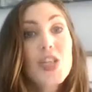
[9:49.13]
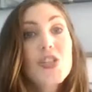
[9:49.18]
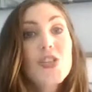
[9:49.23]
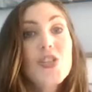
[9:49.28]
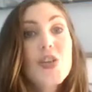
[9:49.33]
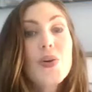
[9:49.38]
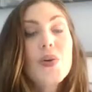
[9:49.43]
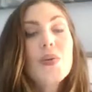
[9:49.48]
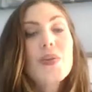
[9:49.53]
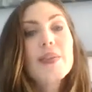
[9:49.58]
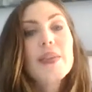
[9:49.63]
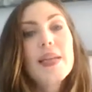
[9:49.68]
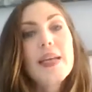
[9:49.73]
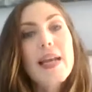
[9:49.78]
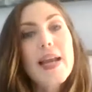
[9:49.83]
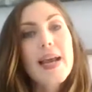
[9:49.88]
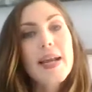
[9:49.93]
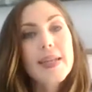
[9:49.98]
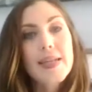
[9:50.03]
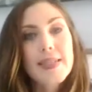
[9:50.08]
So the
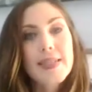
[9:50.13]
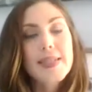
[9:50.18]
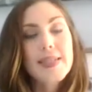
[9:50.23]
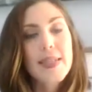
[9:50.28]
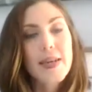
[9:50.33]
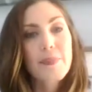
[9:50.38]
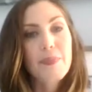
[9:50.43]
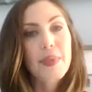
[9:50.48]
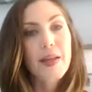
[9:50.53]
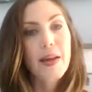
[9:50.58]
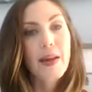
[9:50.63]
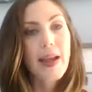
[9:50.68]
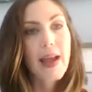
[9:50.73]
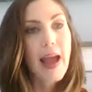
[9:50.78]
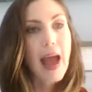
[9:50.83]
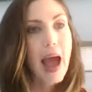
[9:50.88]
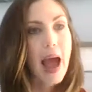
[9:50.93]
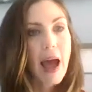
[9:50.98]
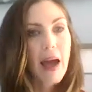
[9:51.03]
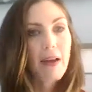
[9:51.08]
next tip that I
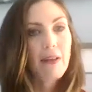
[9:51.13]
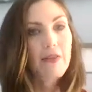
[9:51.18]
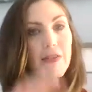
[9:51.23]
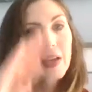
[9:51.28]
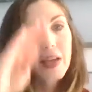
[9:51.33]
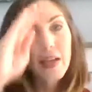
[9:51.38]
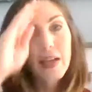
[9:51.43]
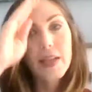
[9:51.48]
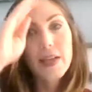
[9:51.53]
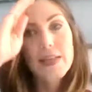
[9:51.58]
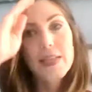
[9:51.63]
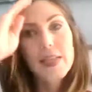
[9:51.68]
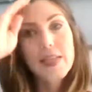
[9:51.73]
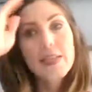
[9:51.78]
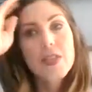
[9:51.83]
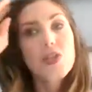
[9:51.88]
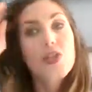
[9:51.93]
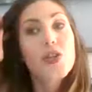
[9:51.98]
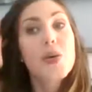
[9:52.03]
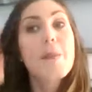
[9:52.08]
have is
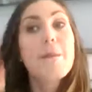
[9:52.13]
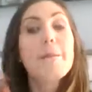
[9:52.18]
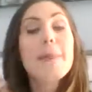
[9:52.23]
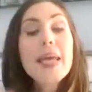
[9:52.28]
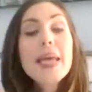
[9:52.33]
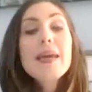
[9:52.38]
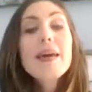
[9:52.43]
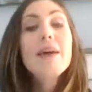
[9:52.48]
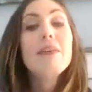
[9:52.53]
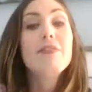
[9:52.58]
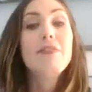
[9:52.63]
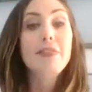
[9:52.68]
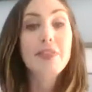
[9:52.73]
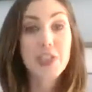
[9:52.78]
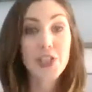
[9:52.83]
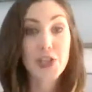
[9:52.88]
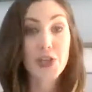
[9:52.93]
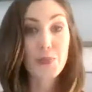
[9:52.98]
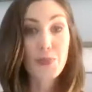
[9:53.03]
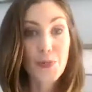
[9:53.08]
to make a
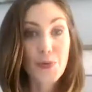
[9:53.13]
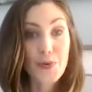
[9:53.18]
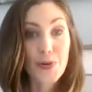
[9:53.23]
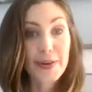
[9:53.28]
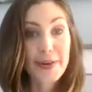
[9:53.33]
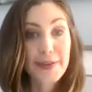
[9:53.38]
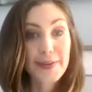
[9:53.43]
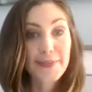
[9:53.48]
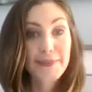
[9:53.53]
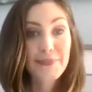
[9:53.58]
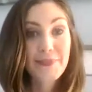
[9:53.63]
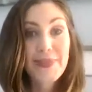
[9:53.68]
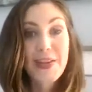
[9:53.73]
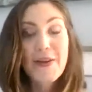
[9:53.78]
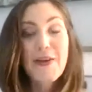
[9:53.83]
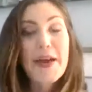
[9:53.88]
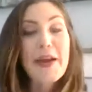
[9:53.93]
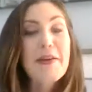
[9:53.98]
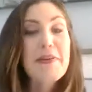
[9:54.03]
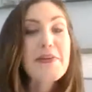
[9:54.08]
vision board.
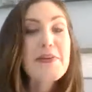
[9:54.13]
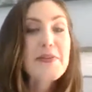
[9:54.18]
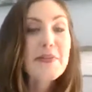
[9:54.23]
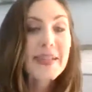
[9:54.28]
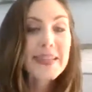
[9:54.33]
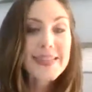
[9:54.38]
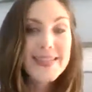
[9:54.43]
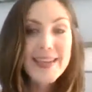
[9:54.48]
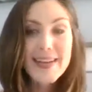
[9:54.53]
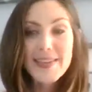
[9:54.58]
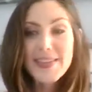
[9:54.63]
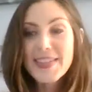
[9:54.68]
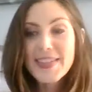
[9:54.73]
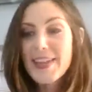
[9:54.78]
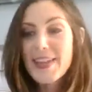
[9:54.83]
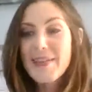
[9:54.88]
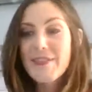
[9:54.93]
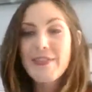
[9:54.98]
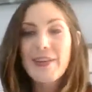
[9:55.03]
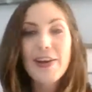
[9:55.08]
Now I know it sounds
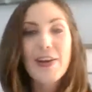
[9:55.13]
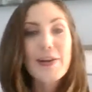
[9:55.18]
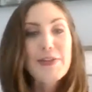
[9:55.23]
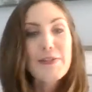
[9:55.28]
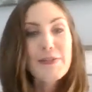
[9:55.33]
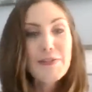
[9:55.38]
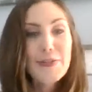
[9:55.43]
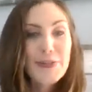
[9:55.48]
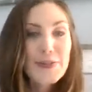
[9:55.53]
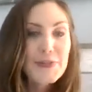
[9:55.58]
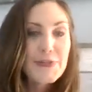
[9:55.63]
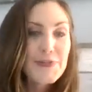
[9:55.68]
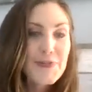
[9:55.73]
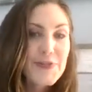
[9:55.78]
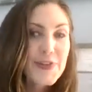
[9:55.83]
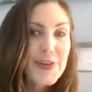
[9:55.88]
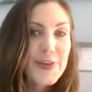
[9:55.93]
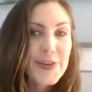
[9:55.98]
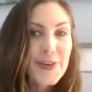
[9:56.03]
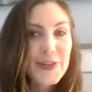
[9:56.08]
like very
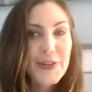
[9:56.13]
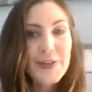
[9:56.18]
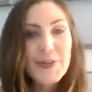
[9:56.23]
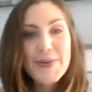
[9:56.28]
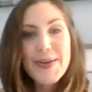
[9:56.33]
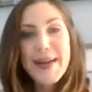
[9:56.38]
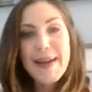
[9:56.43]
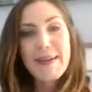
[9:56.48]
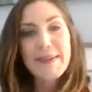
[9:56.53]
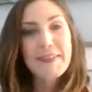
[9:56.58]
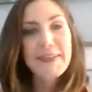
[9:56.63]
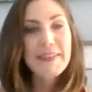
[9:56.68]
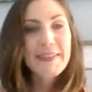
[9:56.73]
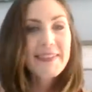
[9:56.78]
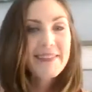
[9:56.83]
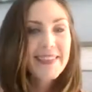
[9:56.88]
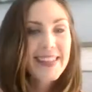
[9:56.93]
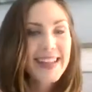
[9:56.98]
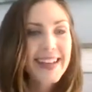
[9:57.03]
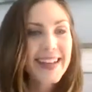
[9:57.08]
foo-foo and all
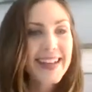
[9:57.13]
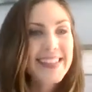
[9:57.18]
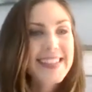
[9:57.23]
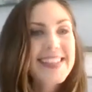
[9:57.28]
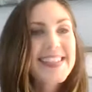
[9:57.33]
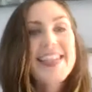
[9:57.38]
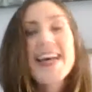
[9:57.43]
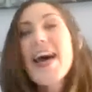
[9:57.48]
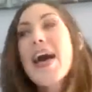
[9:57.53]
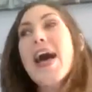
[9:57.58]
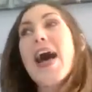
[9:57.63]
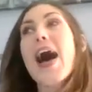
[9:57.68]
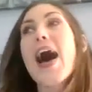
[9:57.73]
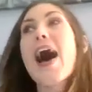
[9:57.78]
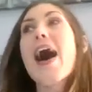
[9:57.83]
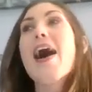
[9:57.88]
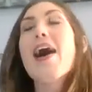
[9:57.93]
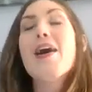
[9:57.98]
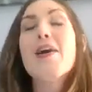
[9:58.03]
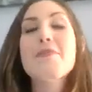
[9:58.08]
of this,
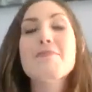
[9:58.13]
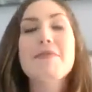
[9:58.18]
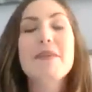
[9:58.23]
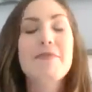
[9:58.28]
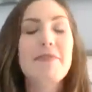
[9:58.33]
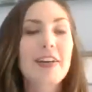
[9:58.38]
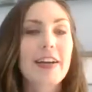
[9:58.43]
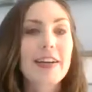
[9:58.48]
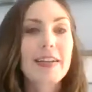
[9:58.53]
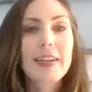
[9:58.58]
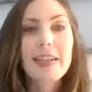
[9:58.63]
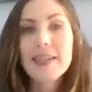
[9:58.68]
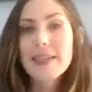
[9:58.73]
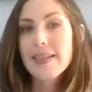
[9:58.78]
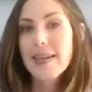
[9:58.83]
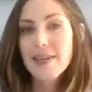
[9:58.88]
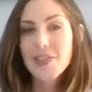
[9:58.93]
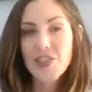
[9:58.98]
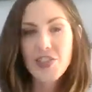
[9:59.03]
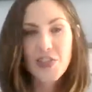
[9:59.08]
and very like
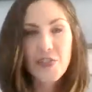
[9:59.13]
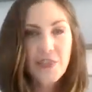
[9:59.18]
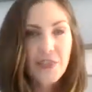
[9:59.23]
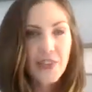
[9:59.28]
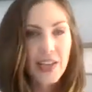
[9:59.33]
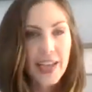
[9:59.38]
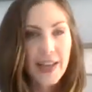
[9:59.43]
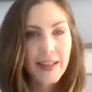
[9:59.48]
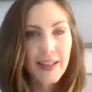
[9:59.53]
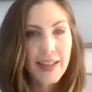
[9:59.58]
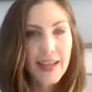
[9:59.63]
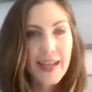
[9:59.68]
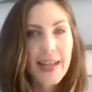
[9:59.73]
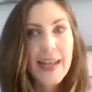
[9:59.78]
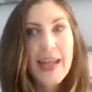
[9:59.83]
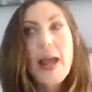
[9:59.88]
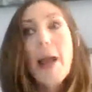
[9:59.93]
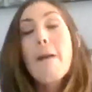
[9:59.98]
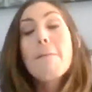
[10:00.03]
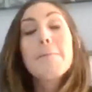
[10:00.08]

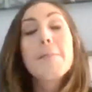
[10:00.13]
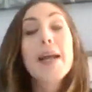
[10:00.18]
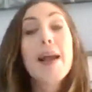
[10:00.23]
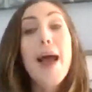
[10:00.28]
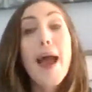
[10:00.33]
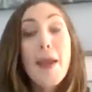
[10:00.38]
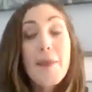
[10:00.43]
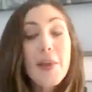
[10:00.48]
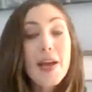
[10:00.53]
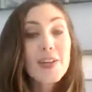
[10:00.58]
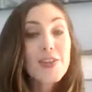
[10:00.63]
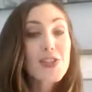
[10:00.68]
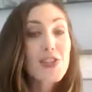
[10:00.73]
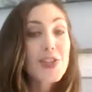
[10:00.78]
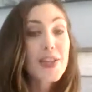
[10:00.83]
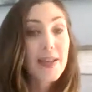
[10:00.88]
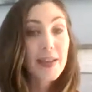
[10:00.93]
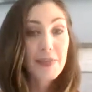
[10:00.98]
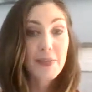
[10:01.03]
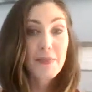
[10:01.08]
touchy-feely, but I'm
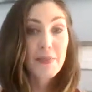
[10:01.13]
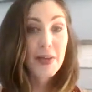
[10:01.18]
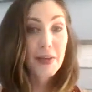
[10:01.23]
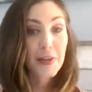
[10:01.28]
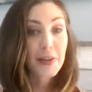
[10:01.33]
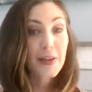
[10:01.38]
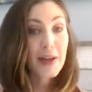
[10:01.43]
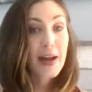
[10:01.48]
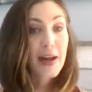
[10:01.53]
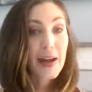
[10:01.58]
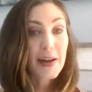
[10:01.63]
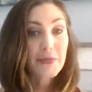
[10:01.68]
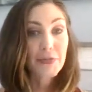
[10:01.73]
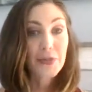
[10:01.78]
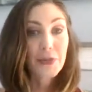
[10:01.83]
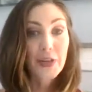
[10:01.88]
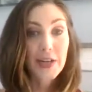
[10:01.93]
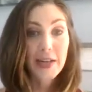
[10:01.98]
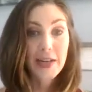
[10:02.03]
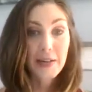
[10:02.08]
actually in the middle of
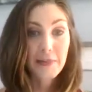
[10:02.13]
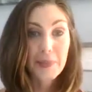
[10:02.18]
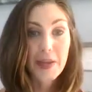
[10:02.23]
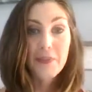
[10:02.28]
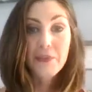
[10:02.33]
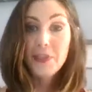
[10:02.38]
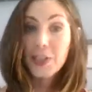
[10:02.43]
creating my